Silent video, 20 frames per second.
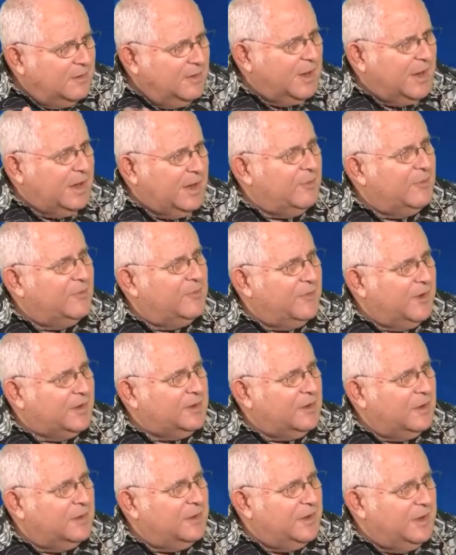negative
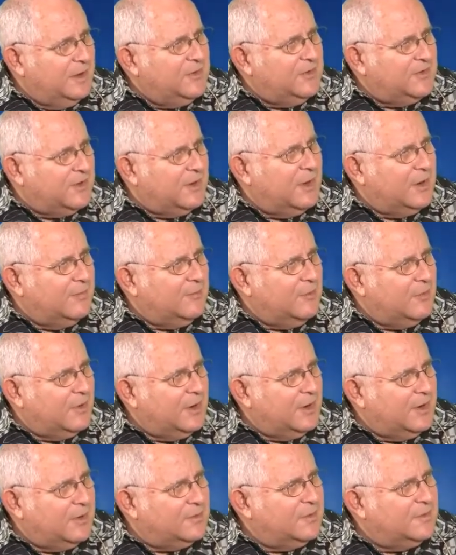effect on the inside of your
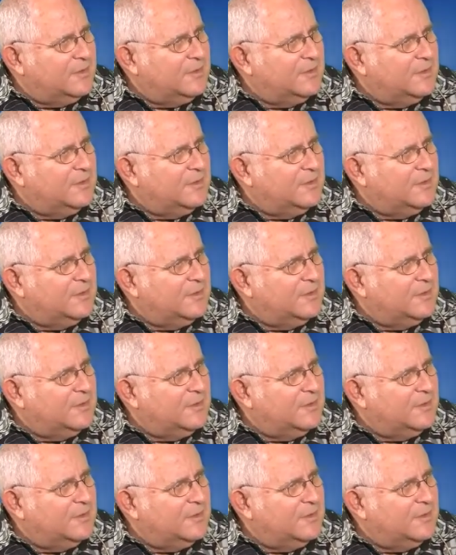house.